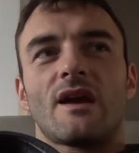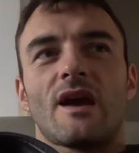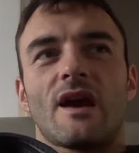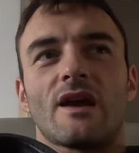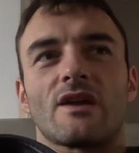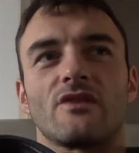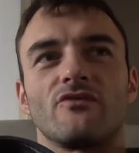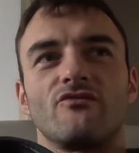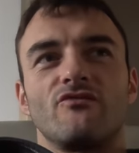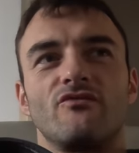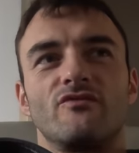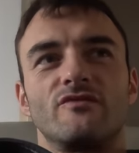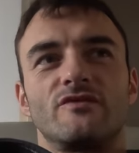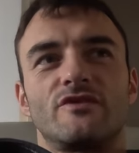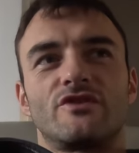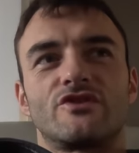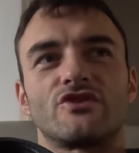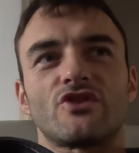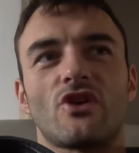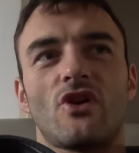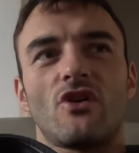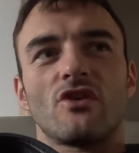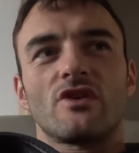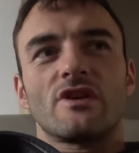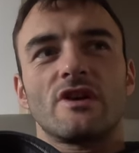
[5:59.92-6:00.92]
I can
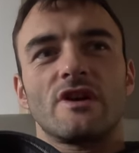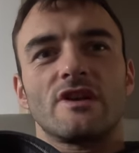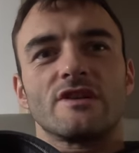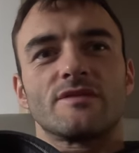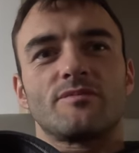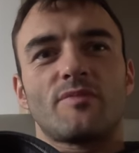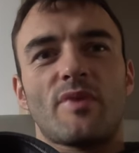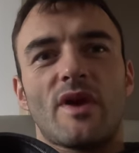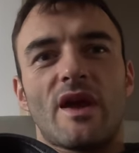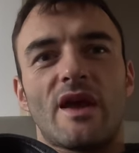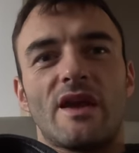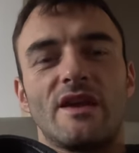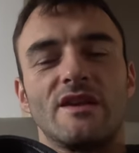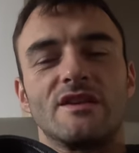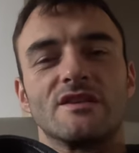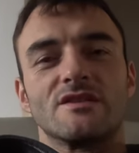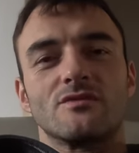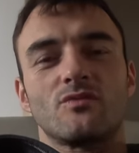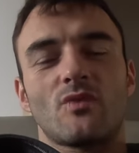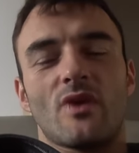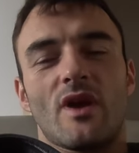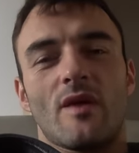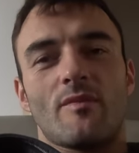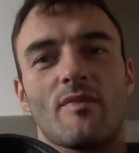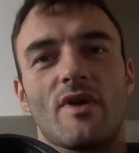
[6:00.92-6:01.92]
jog at a
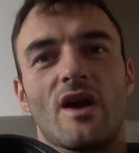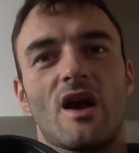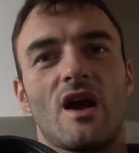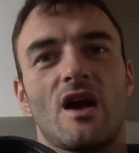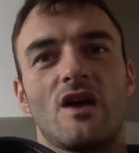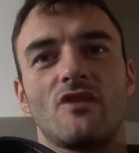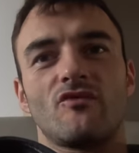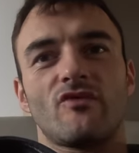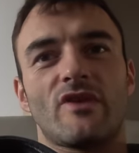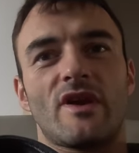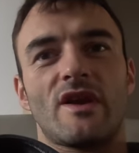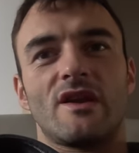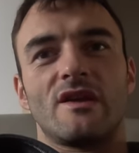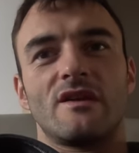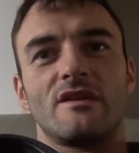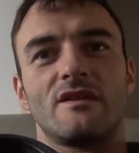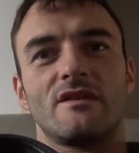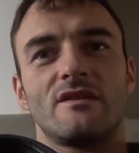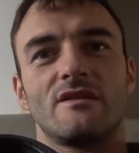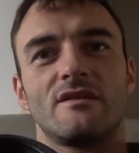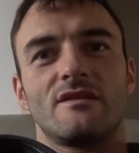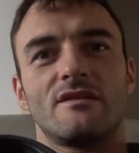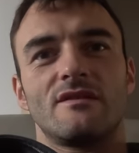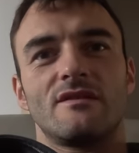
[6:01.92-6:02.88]
pace where my heart rate